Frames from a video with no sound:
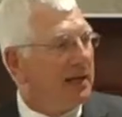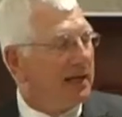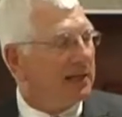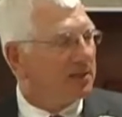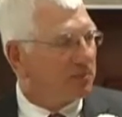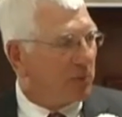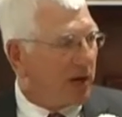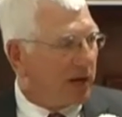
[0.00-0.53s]

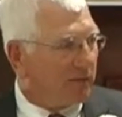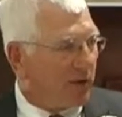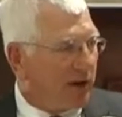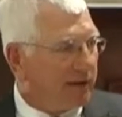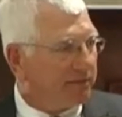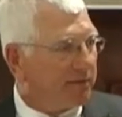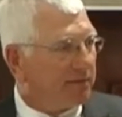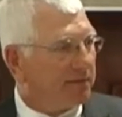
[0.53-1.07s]
is my
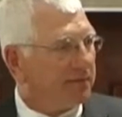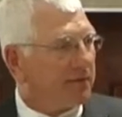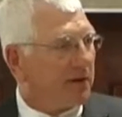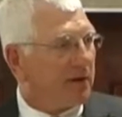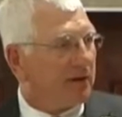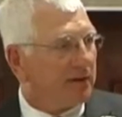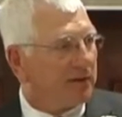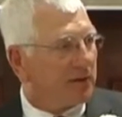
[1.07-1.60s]
wife
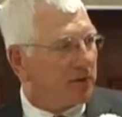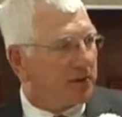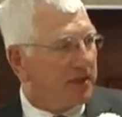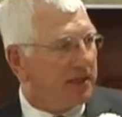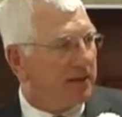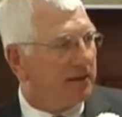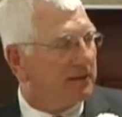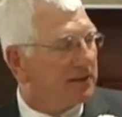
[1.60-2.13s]
of
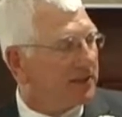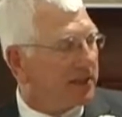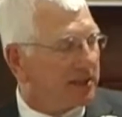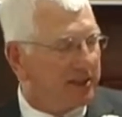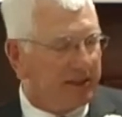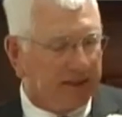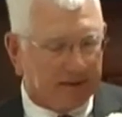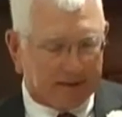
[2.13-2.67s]

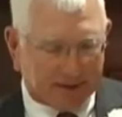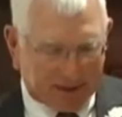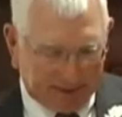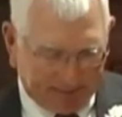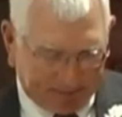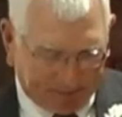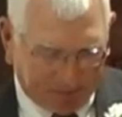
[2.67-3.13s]
36 years.